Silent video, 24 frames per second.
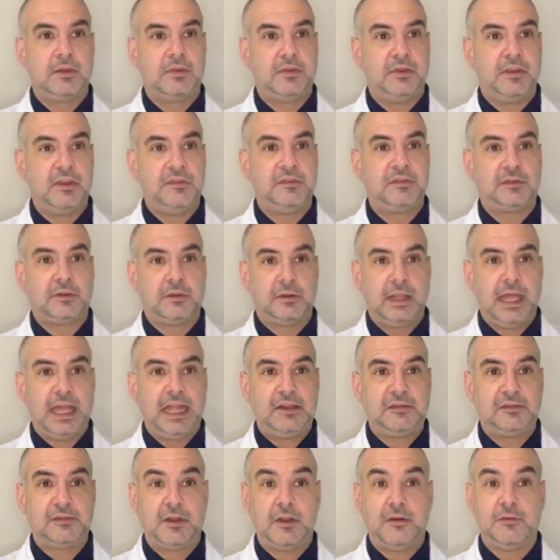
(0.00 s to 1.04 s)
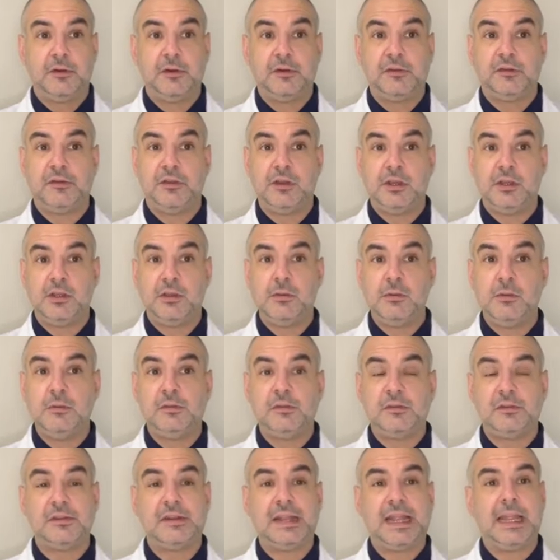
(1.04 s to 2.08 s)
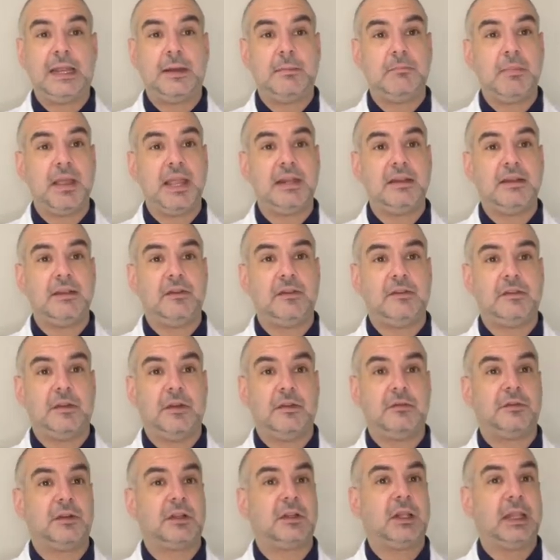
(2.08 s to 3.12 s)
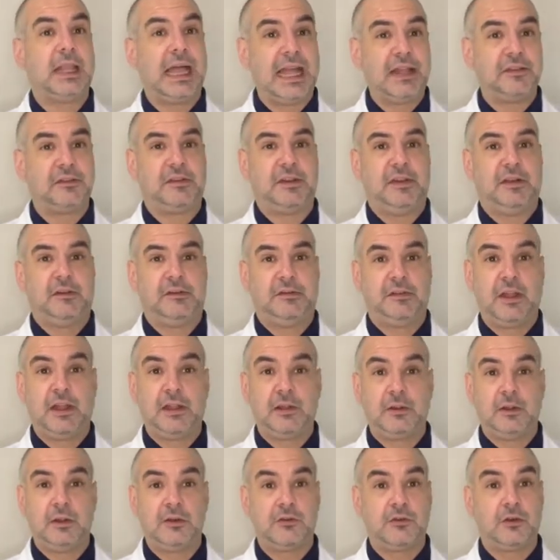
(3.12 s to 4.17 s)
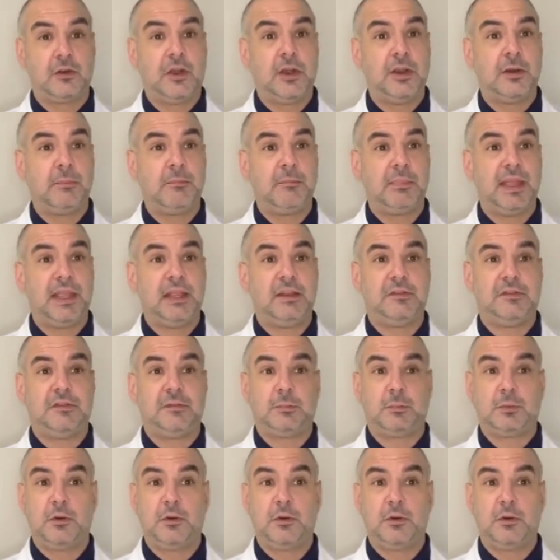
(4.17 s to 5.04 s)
This class covers the use and maintenance of classic cyclotron-based